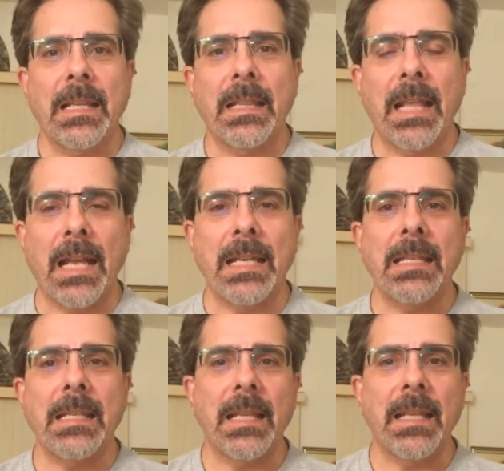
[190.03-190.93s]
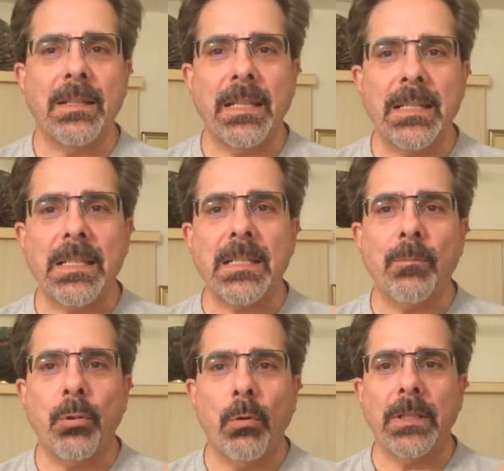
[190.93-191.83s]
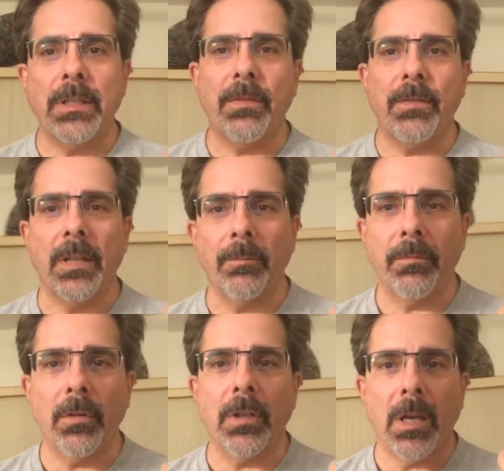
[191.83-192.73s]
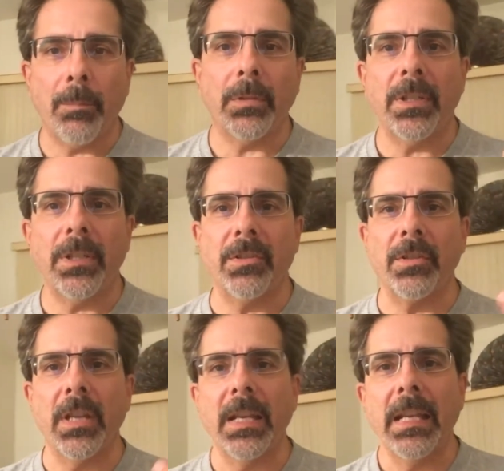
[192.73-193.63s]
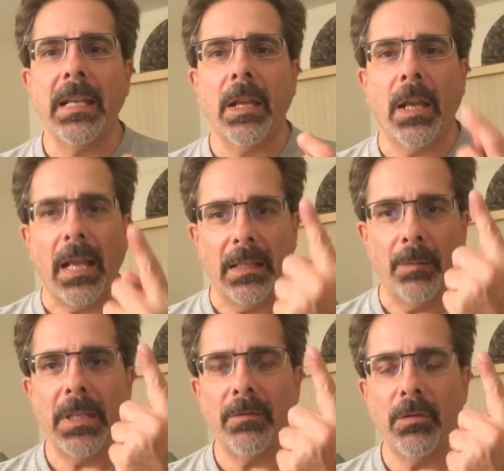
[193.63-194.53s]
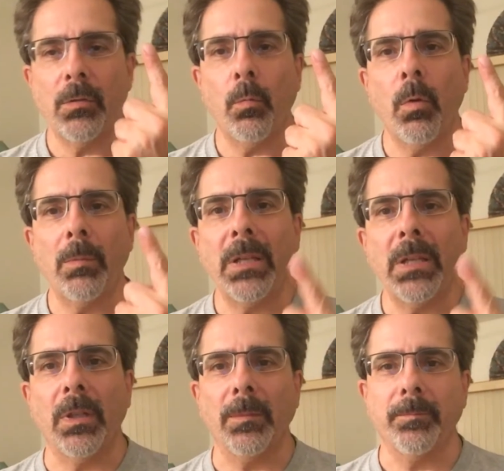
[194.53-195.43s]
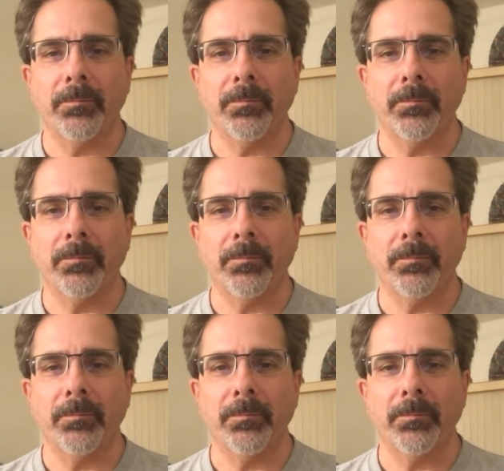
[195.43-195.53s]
that this is important for him for a couple of reasons. And let me give you the one big one.